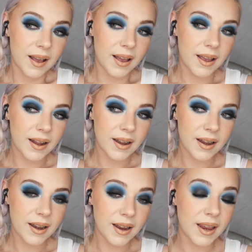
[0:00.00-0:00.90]

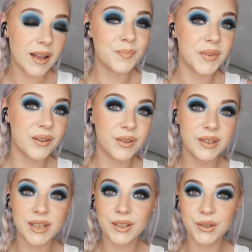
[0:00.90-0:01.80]
And yeah, if you
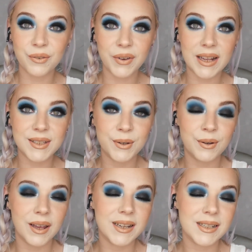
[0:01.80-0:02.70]
did, do not forget to
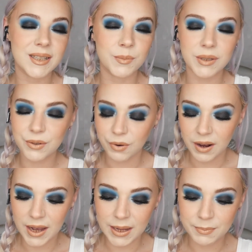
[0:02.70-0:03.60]
like,
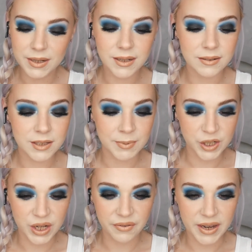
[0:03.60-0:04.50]
subscribe,
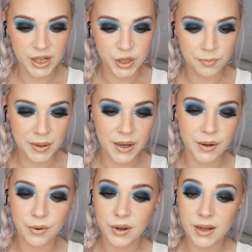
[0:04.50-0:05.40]
smash the notification
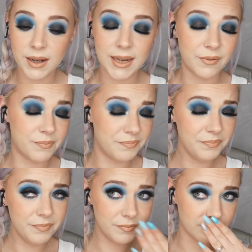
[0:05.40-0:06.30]
bell, leave
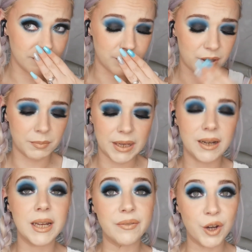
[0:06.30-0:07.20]
a
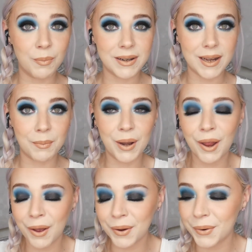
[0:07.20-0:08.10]
comment down
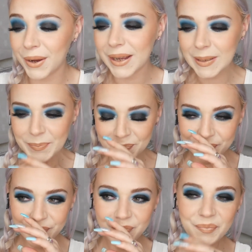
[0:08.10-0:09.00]
below.
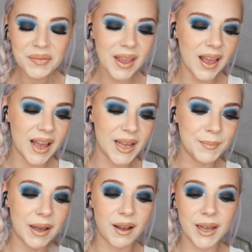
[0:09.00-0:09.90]

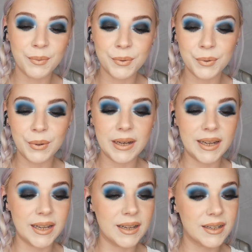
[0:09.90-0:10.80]
I will
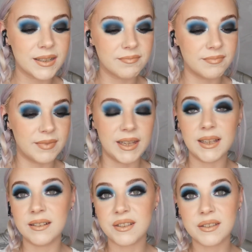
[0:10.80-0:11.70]
link
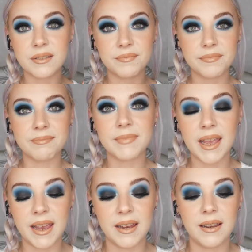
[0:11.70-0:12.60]
these
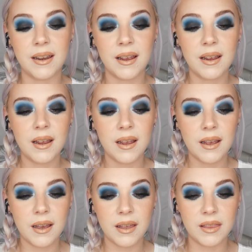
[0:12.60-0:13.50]
in
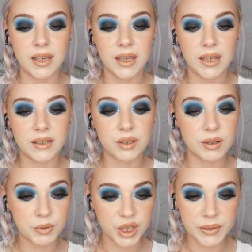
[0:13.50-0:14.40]
the
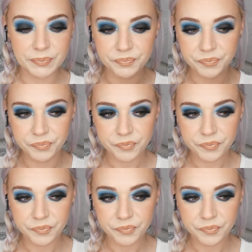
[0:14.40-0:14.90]
description.